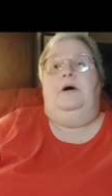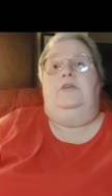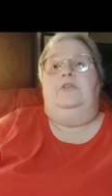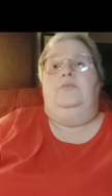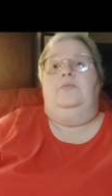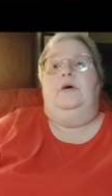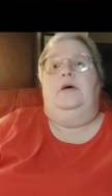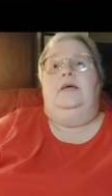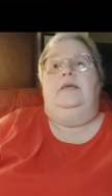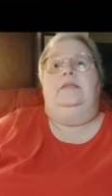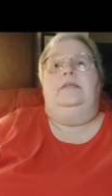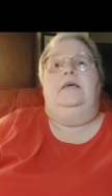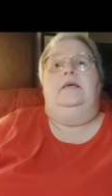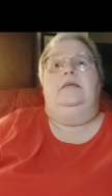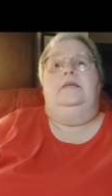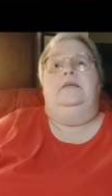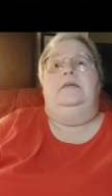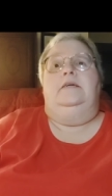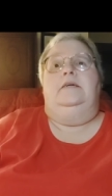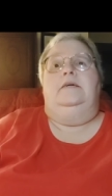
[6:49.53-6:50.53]
By the way,
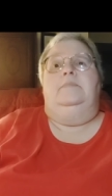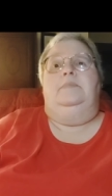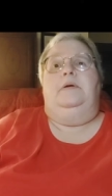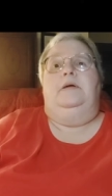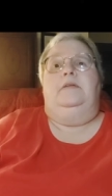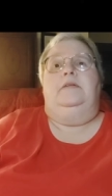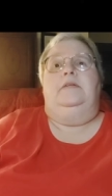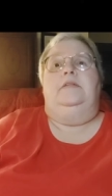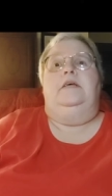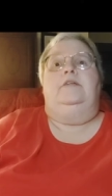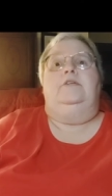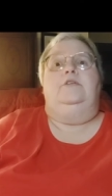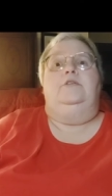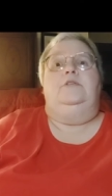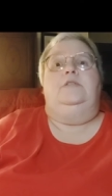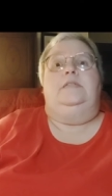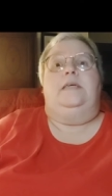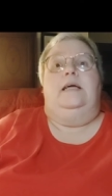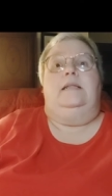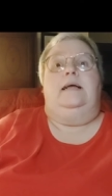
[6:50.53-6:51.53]
they apparently they
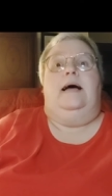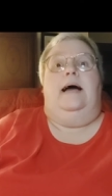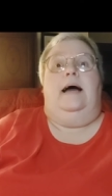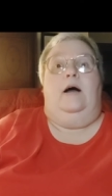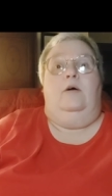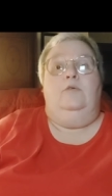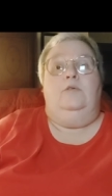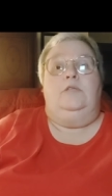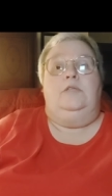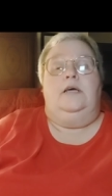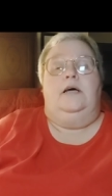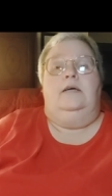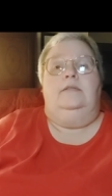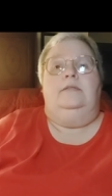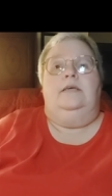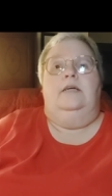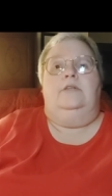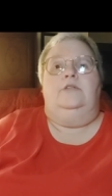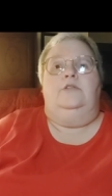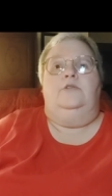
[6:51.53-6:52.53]
do sell out
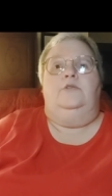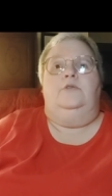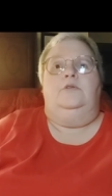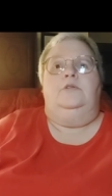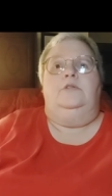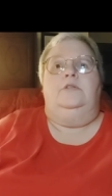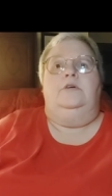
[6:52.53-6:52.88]
on that tour.